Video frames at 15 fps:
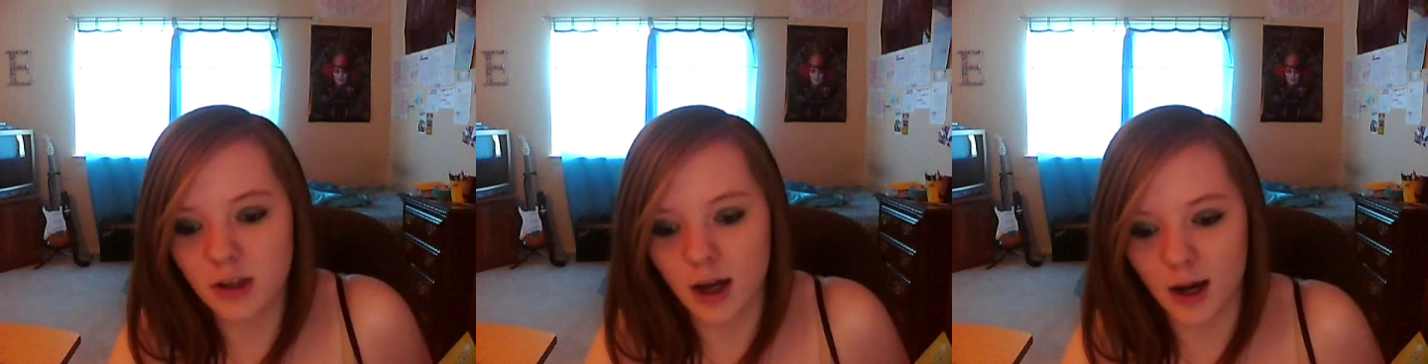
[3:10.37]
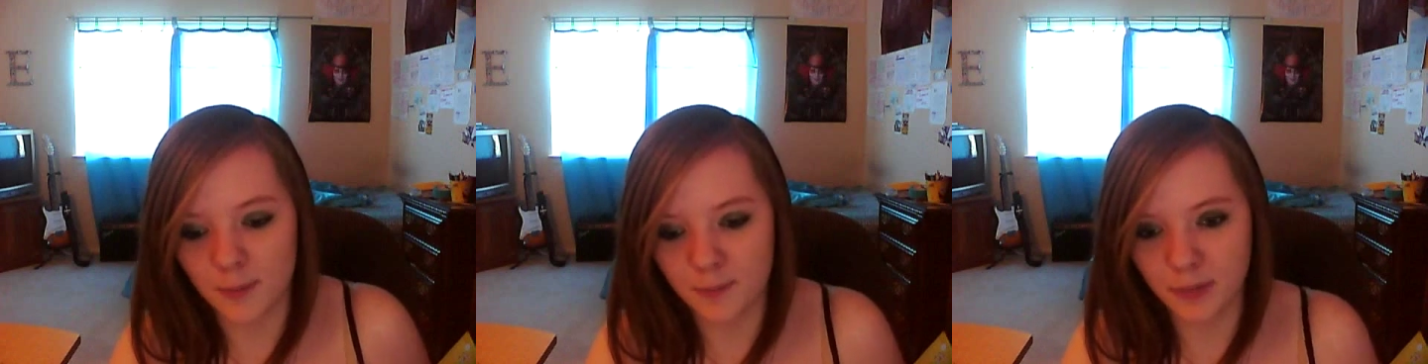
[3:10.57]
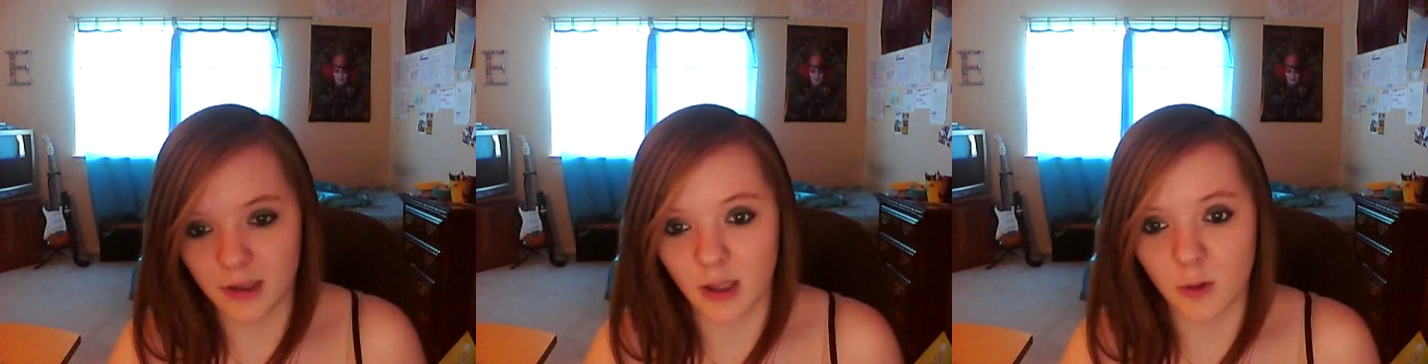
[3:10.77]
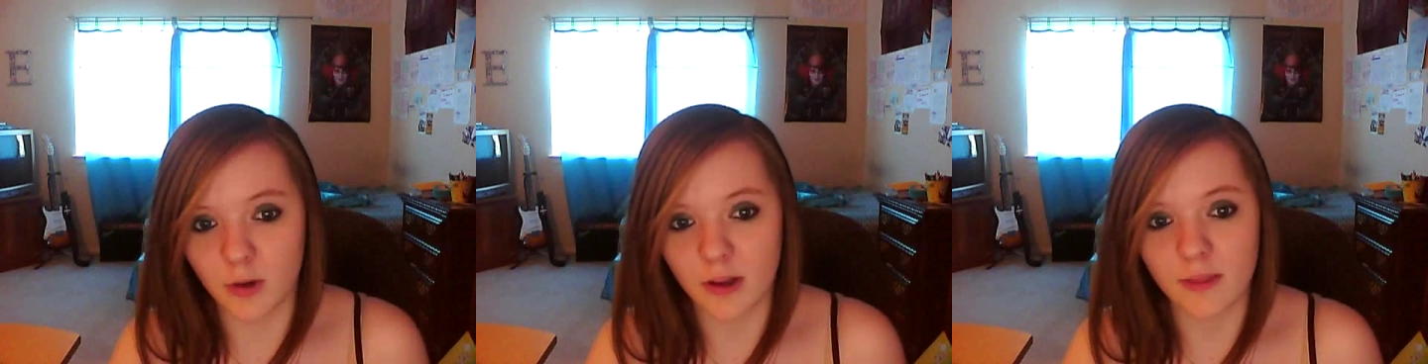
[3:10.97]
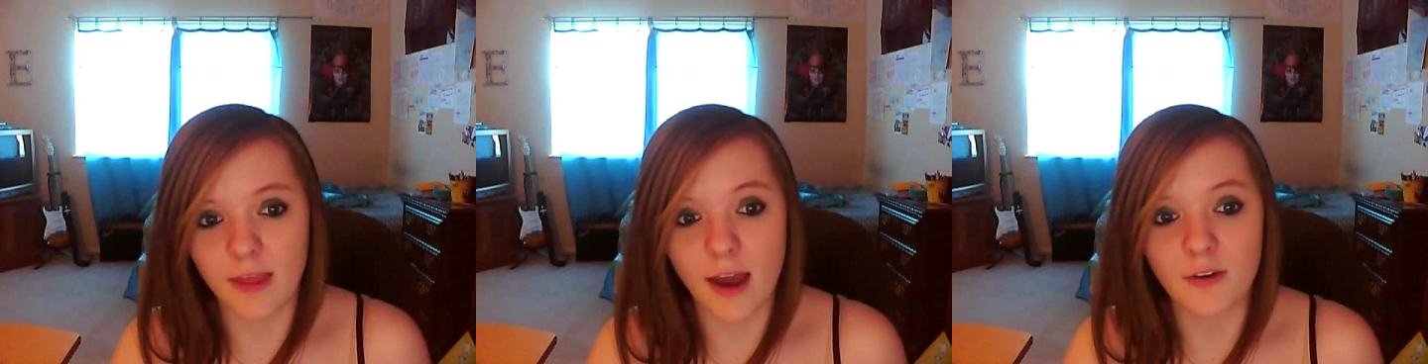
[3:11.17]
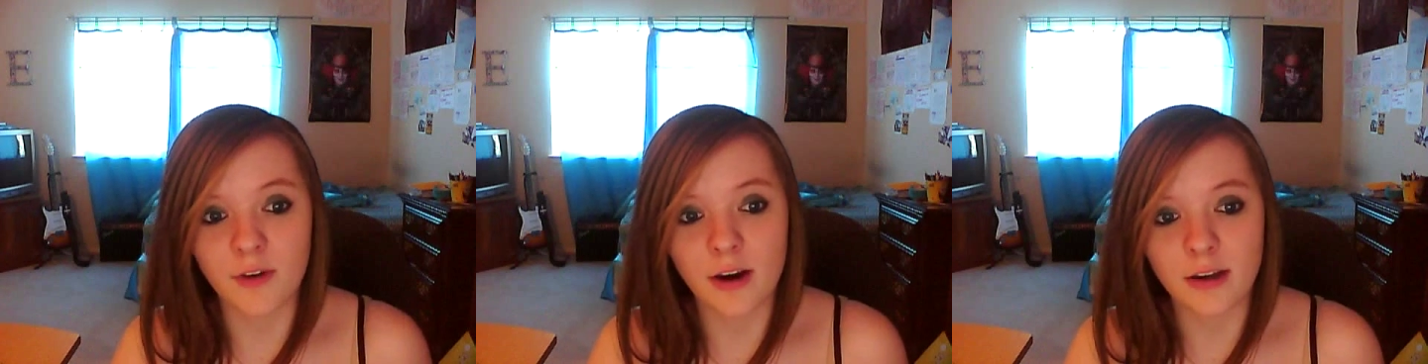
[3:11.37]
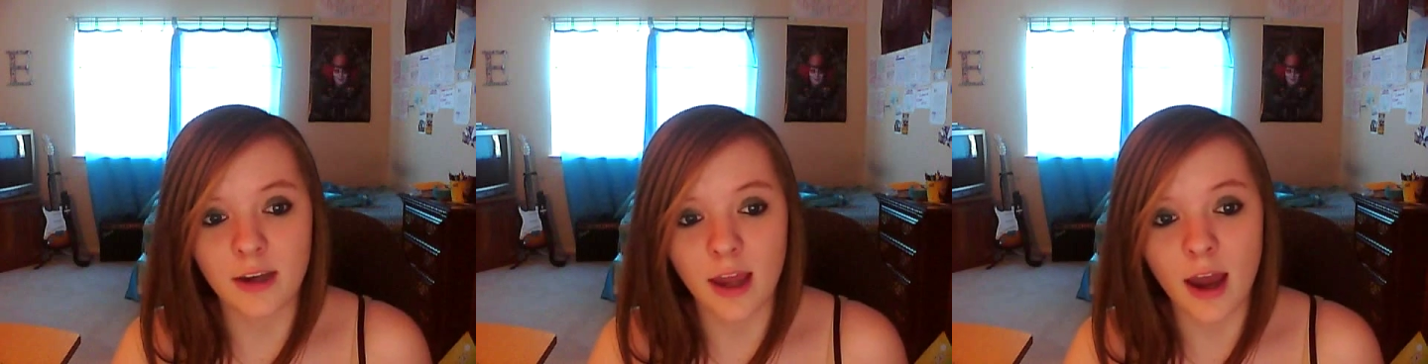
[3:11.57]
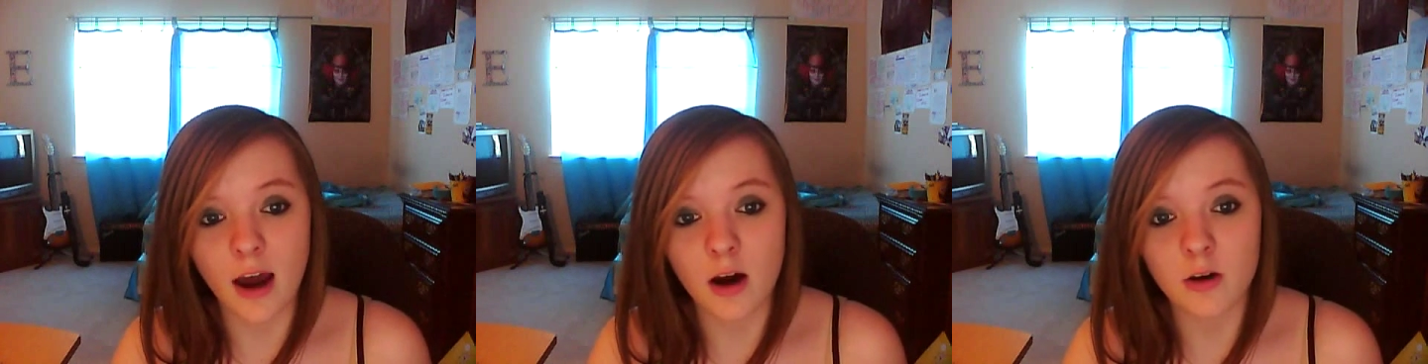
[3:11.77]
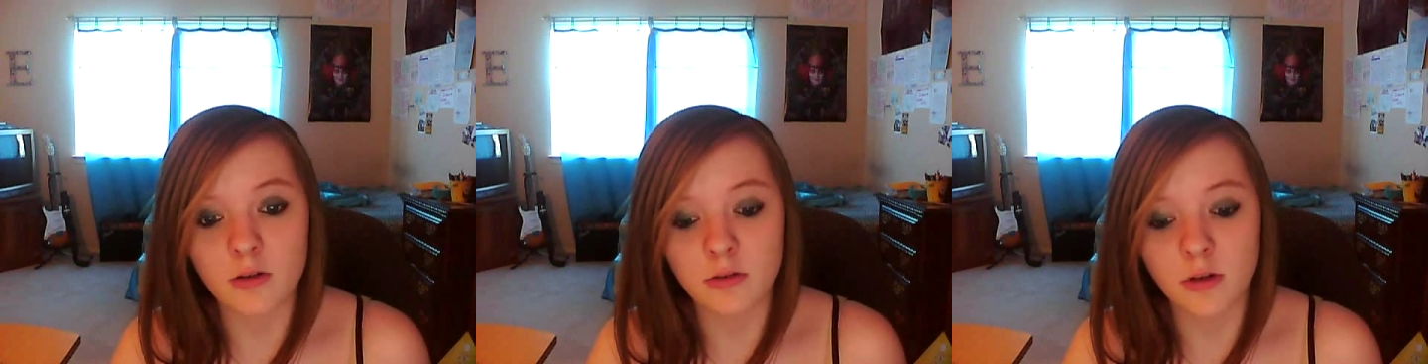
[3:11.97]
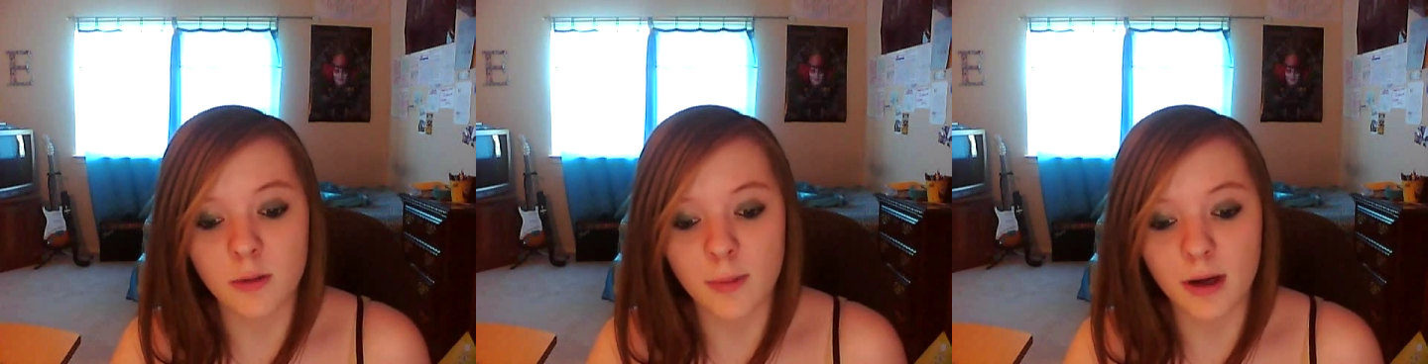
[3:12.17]
Uh, I'm actually uploading
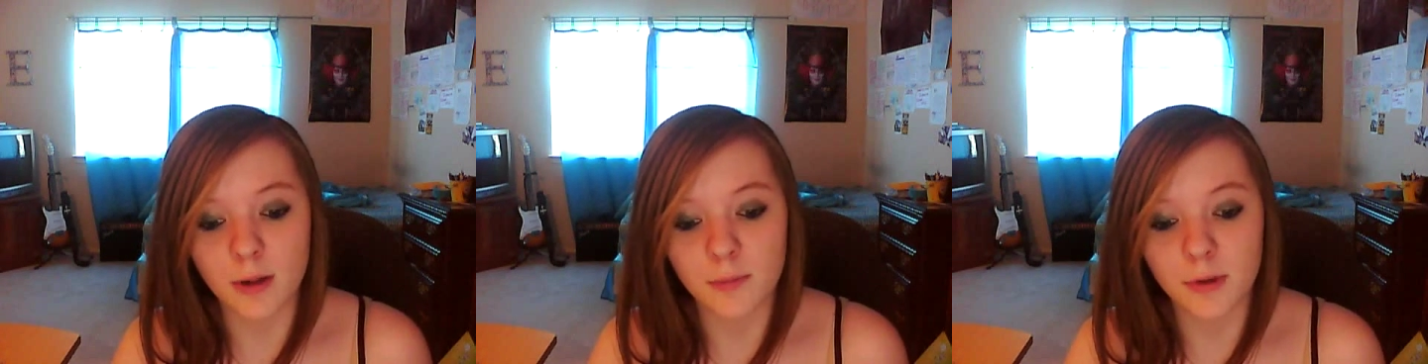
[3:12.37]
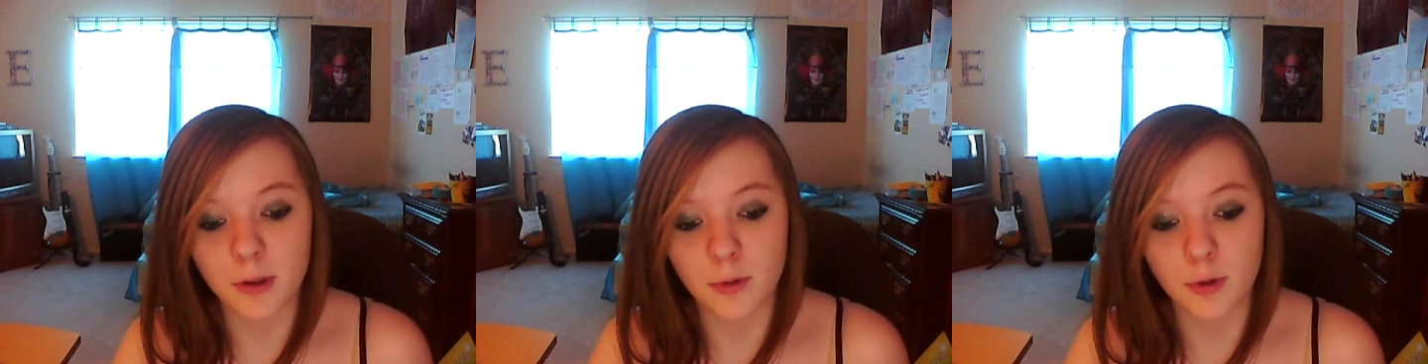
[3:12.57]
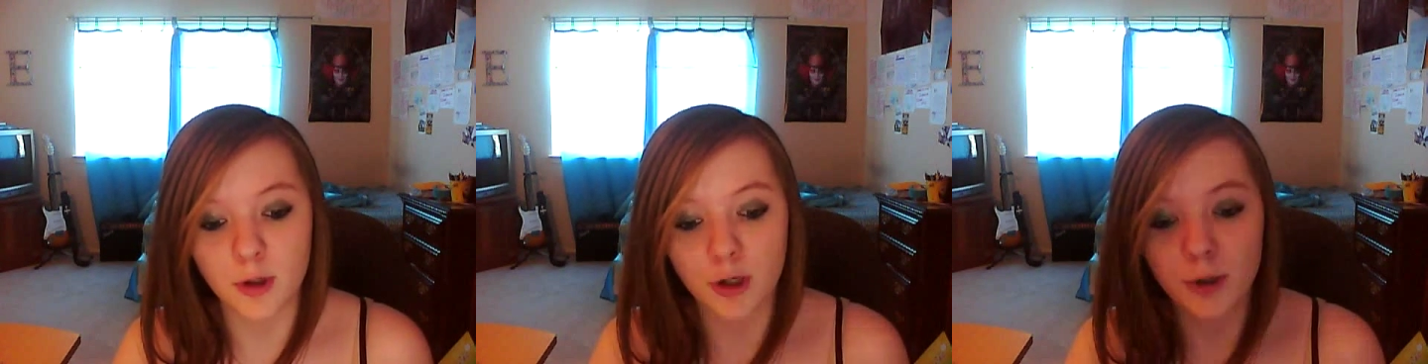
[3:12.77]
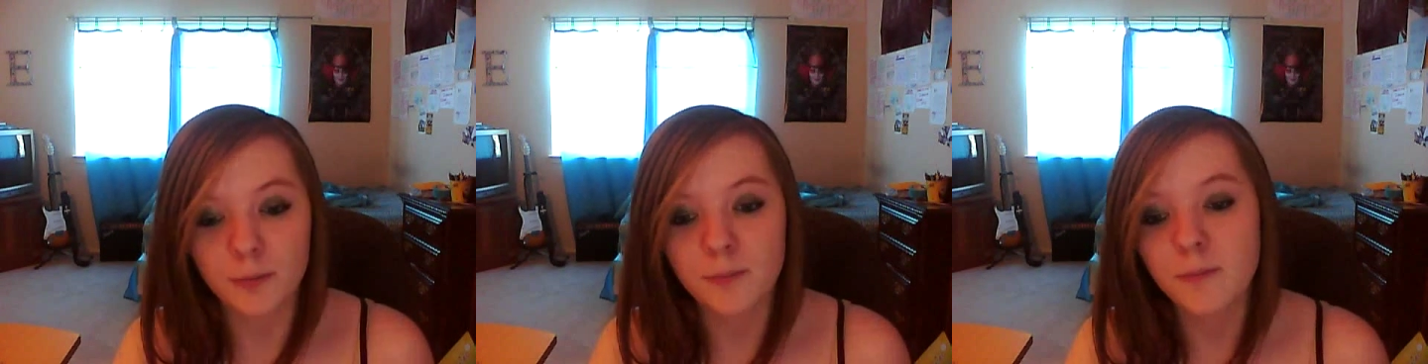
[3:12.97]
that right now